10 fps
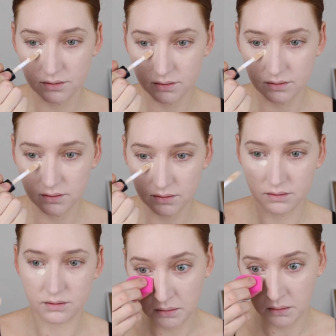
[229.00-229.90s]
Fair
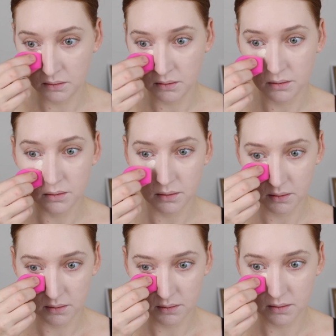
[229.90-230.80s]
Warm, which is a
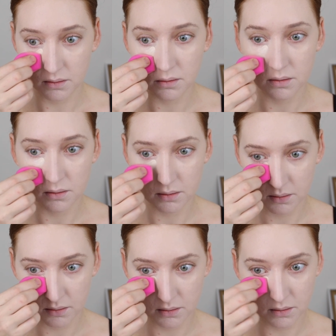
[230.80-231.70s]
tad lighter and put
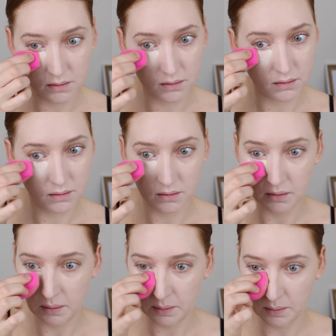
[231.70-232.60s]
this in the inner
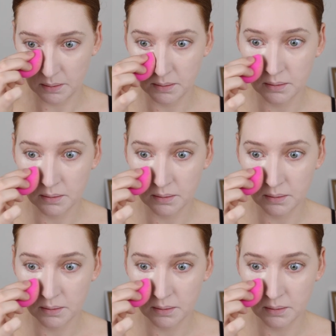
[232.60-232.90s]
corner.